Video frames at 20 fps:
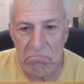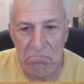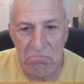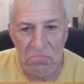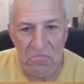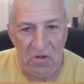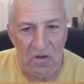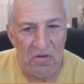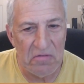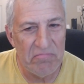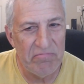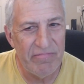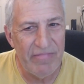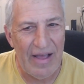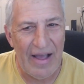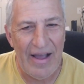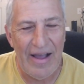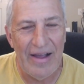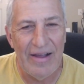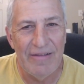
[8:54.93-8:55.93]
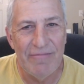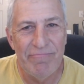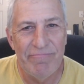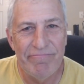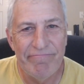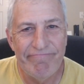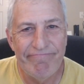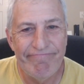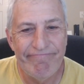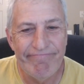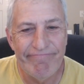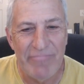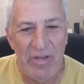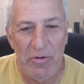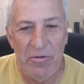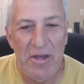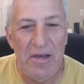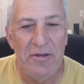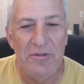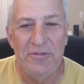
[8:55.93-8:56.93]
you know,
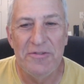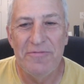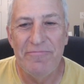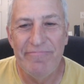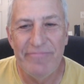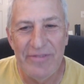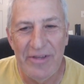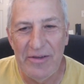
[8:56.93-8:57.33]
who knows?